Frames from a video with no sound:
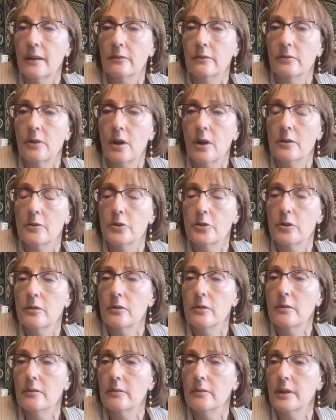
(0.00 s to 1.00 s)

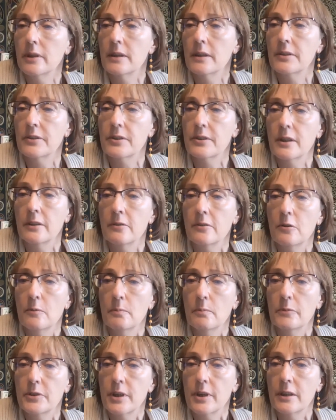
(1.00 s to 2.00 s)
larger than a
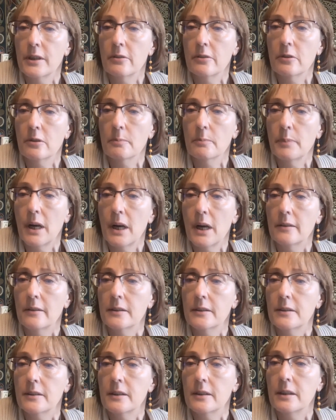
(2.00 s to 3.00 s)
singular
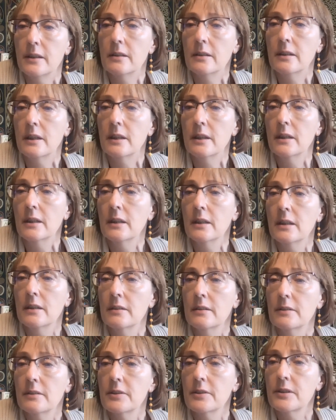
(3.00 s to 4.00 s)
polity,
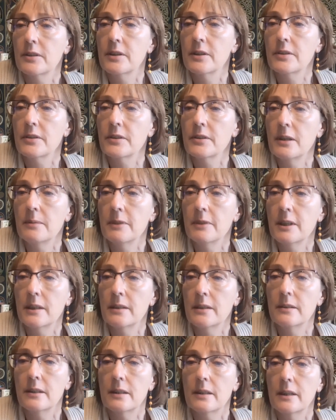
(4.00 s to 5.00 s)
does this seem to
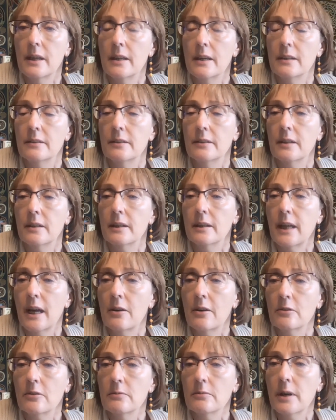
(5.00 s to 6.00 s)
indicate that a
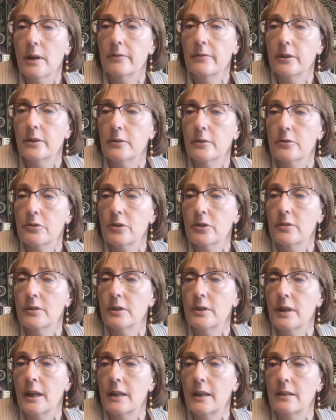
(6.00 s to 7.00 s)
counter-revolution
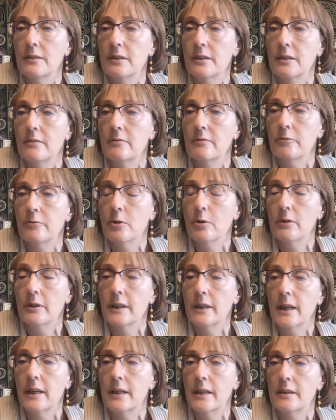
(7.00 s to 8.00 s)
to
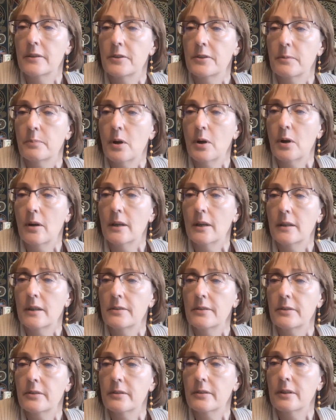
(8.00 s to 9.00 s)
1848 is upon
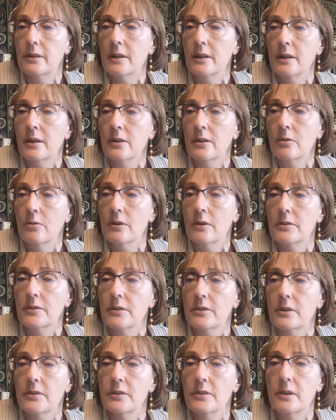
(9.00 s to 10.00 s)
us, or is
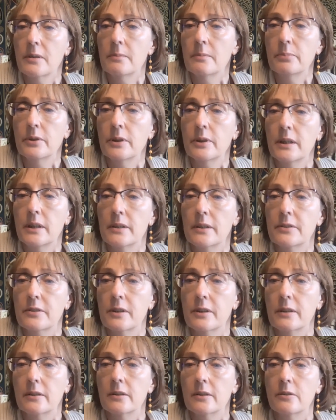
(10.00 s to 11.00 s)
this simply a
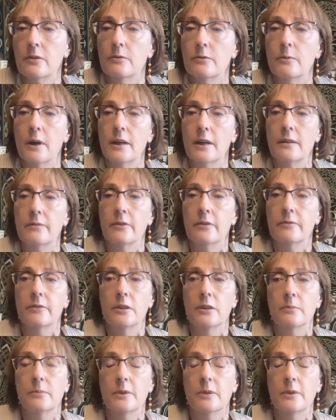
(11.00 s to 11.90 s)
cyclical wave of human